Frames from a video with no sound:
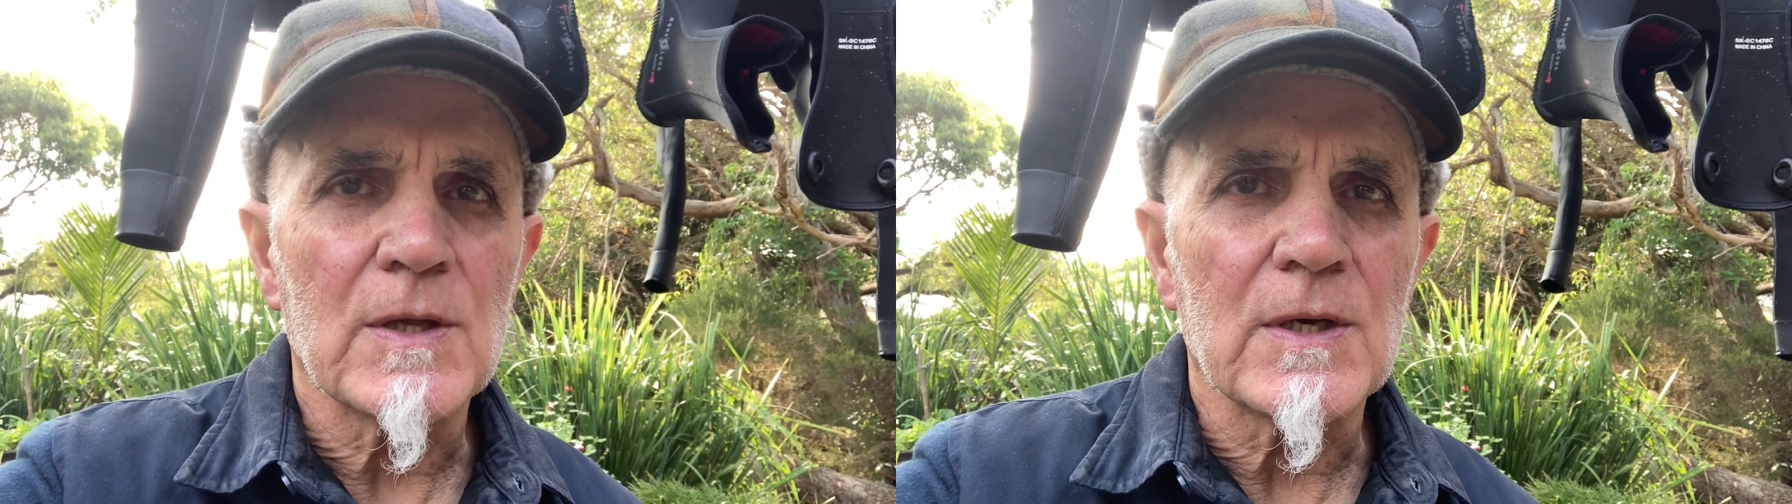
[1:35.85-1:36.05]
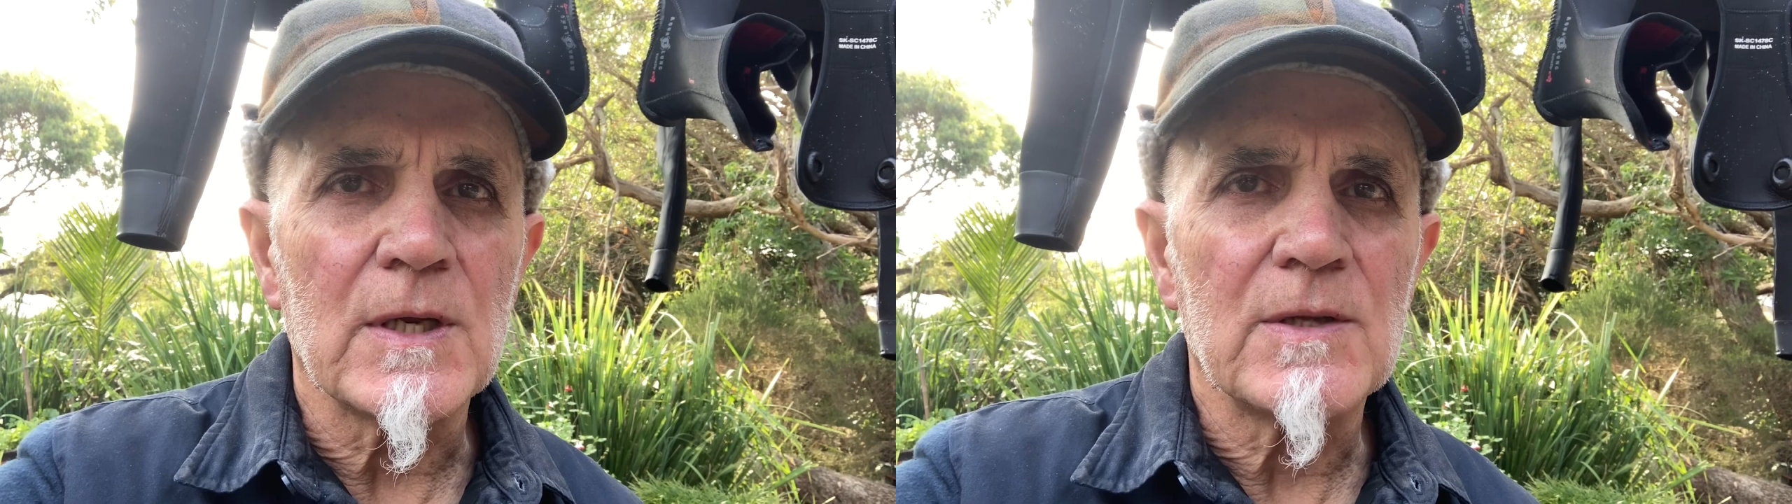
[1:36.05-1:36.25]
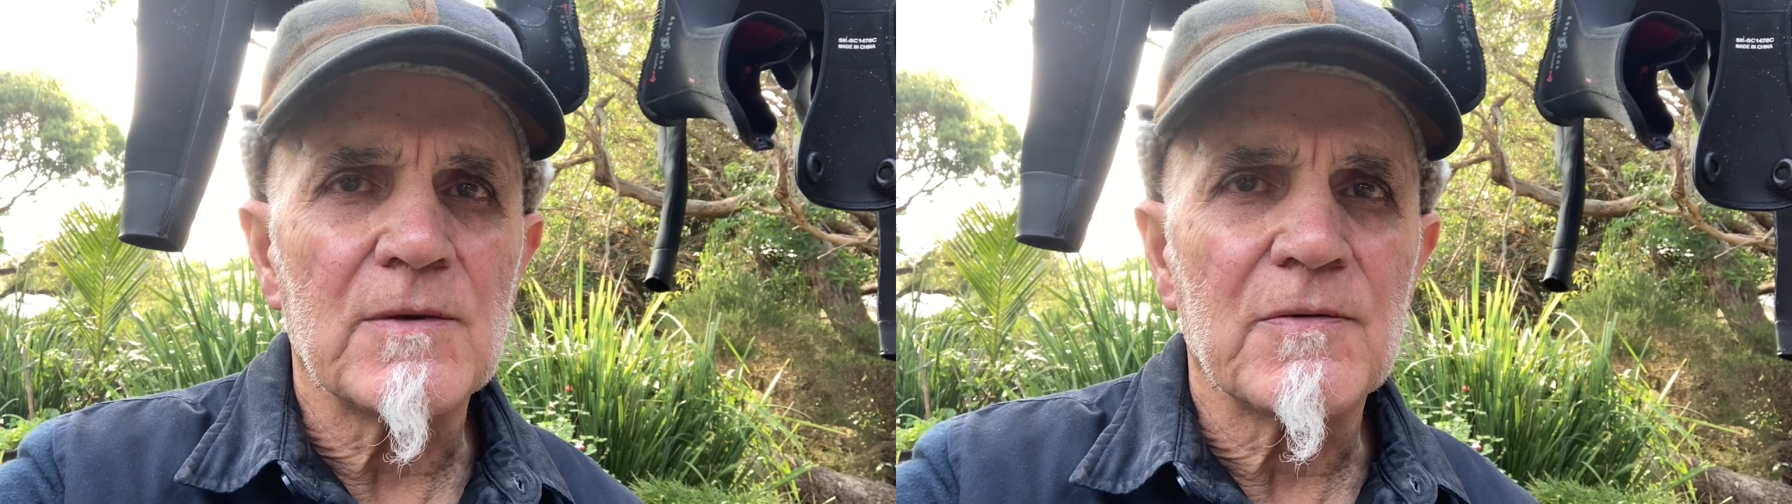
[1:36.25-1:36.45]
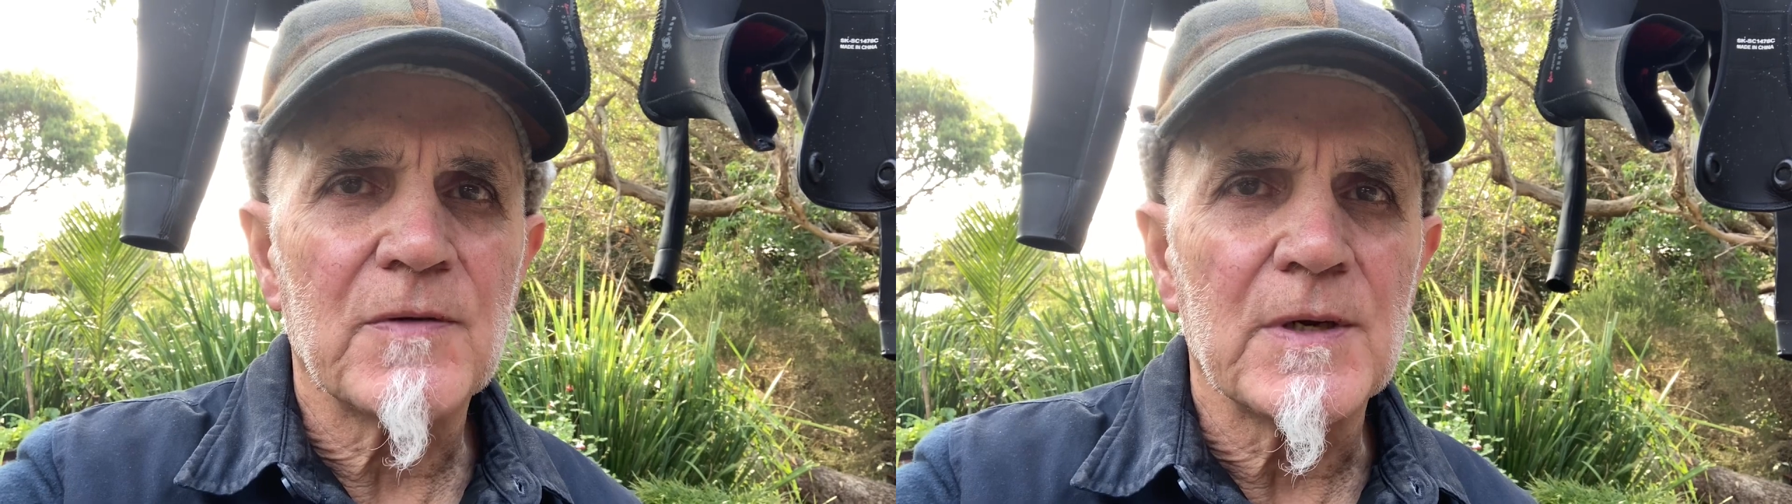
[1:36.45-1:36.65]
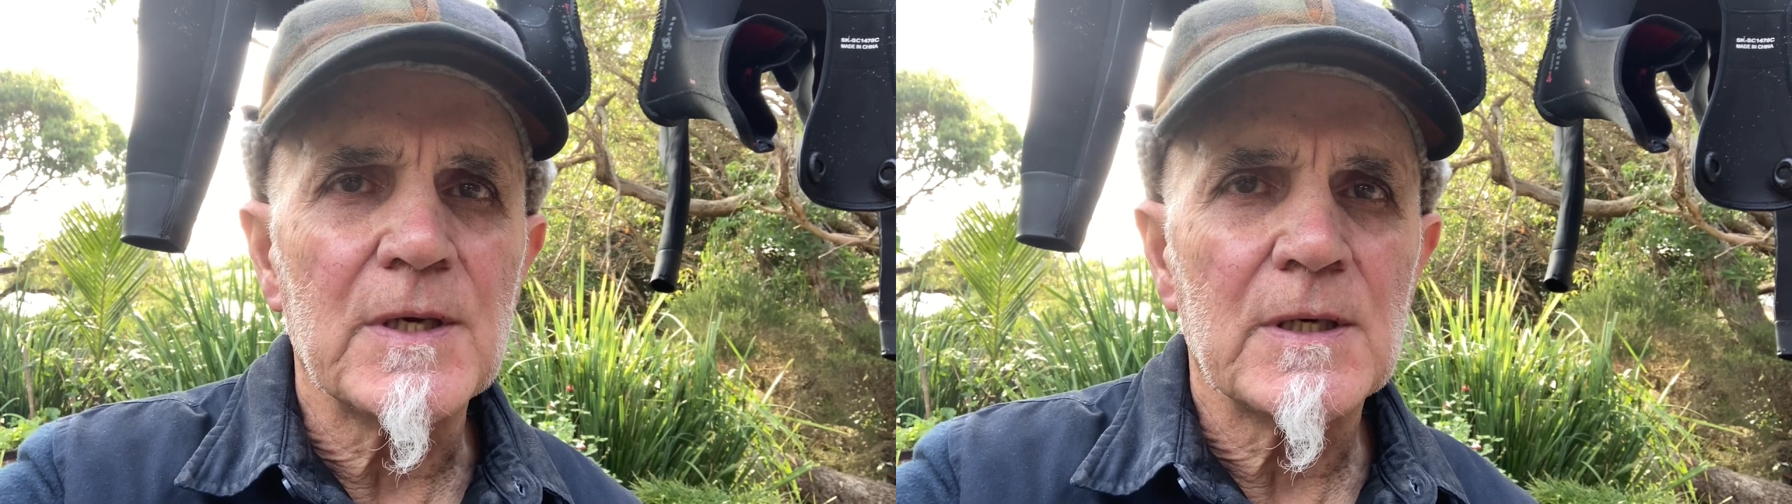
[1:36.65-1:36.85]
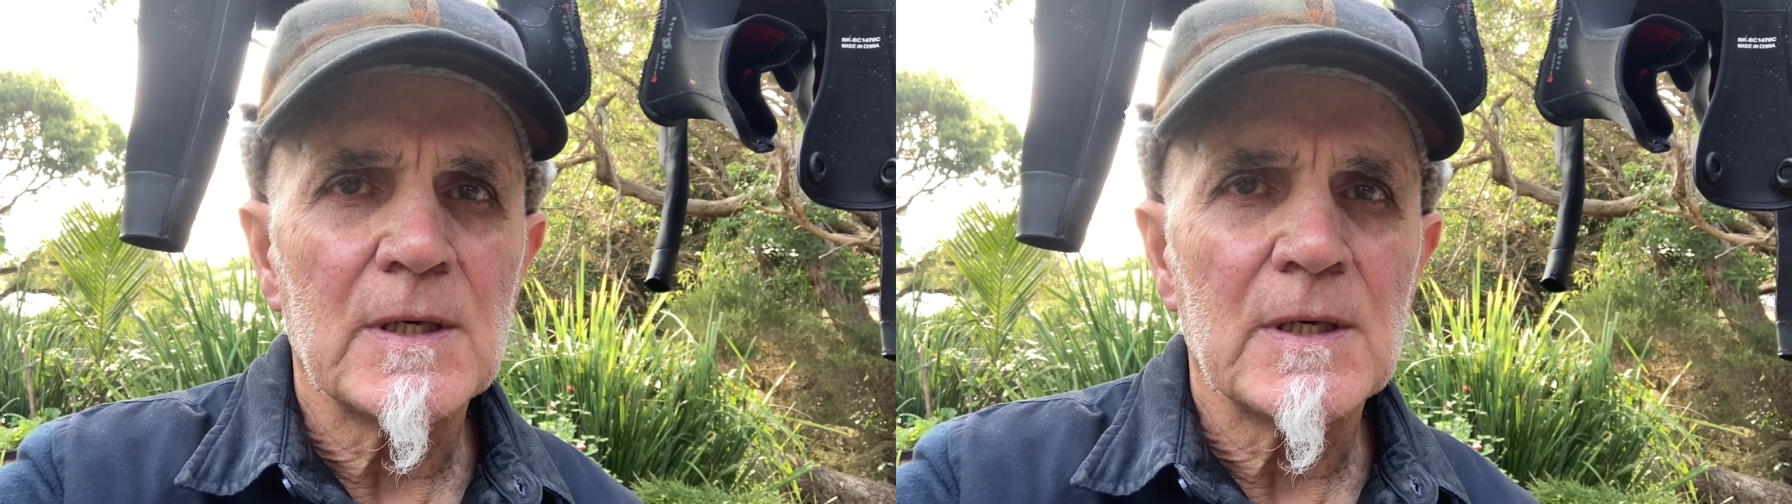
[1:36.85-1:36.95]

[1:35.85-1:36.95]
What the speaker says: underneath your feet,